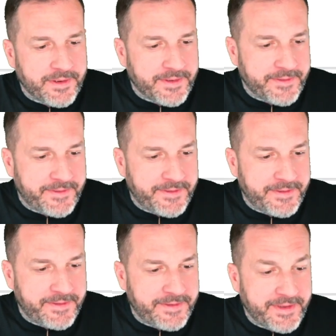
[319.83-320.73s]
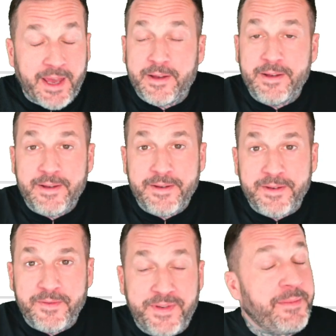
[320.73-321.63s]
uh, yeah,
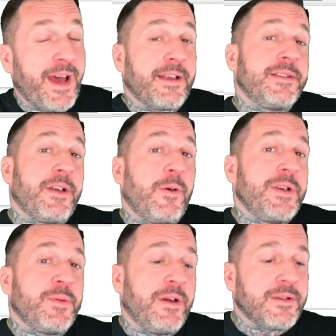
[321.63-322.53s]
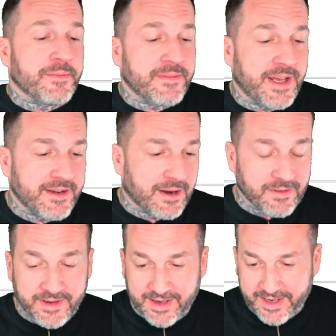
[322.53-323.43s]
feedback is always welcome at
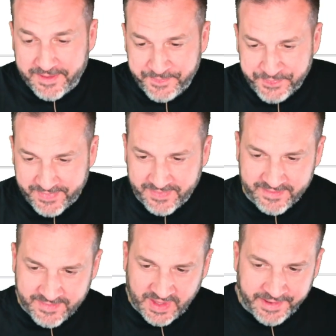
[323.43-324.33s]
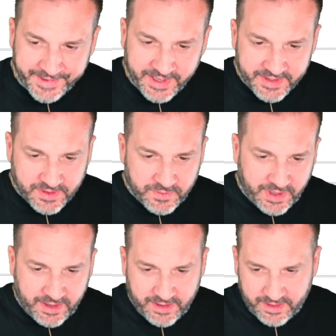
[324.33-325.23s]
Darling Data. So
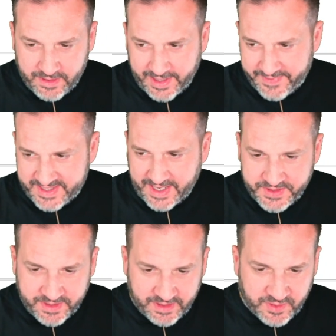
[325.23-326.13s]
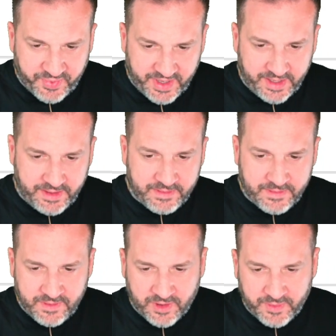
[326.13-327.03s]
uh, yeah, this section, you know, pretty
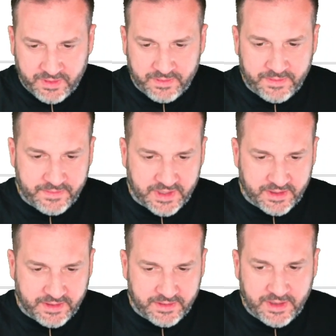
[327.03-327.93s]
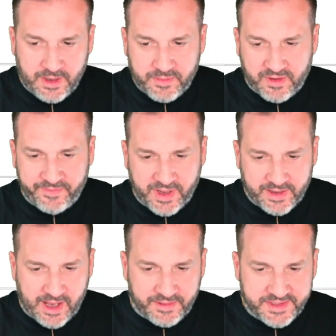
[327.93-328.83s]
normal uh,
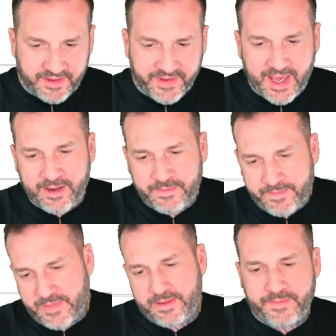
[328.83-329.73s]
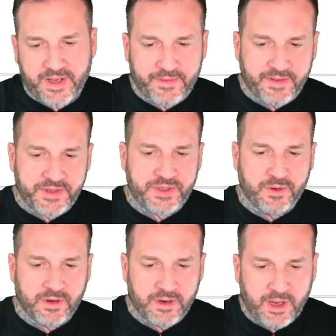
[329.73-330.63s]
perfmon counter stuff. Again, you know, I'm not really
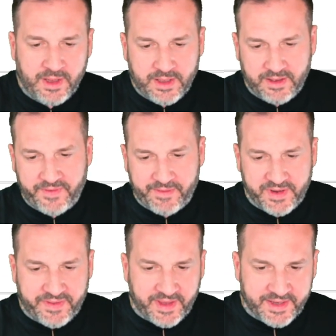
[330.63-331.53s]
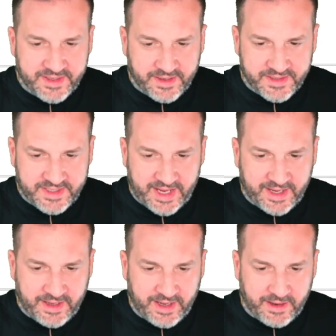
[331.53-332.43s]
sure if everything is going to
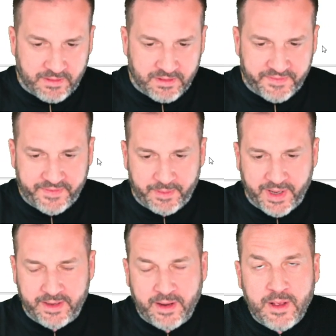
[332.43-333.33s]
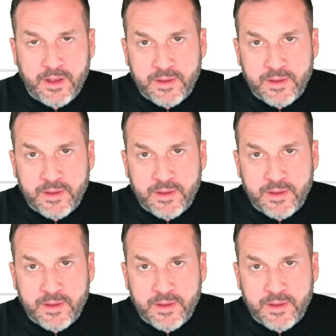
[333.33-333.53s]
stay in here or if I might